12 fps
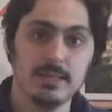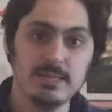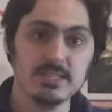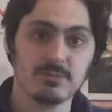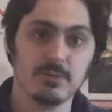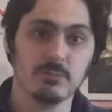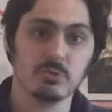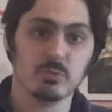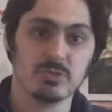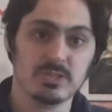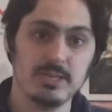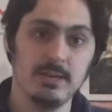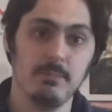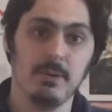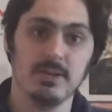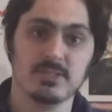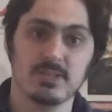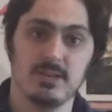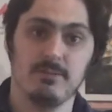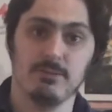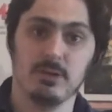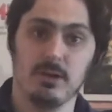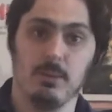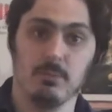these films were seen by a
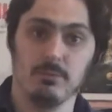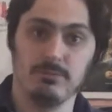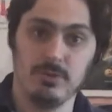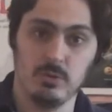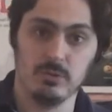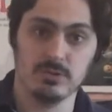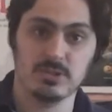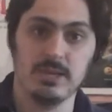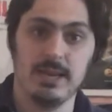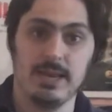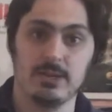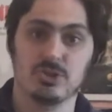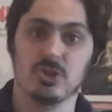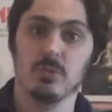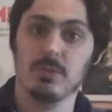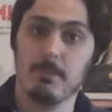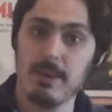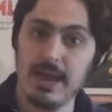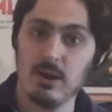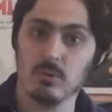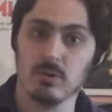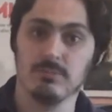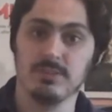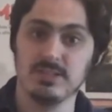significant number of viewers, and showed the
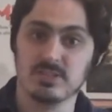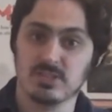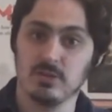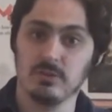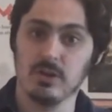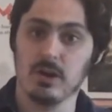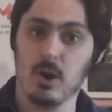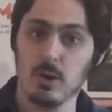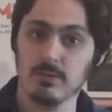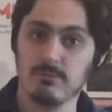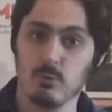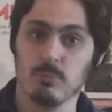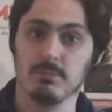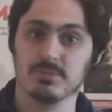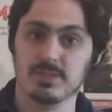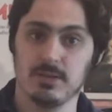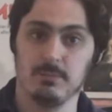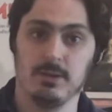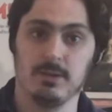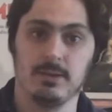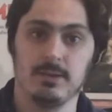power of the still-young art form of cinema.